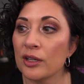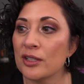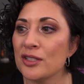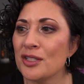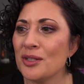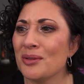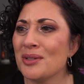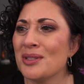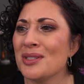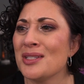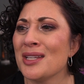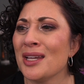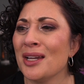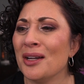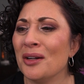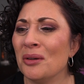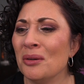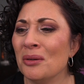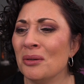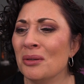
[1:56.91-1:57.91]
as you can
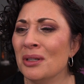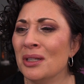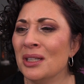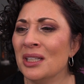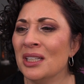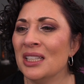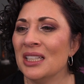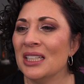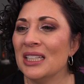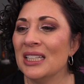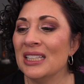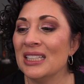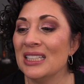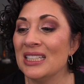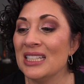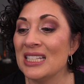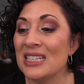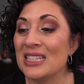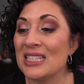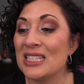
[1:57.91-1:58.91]
tell. It
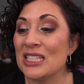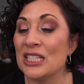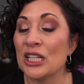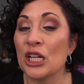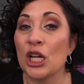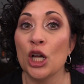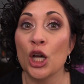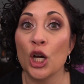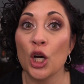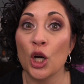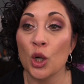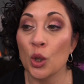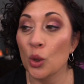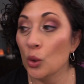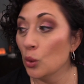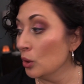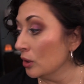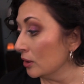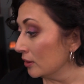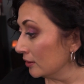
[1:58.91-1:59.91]
needs to
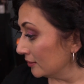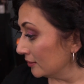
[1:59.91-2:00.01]
go.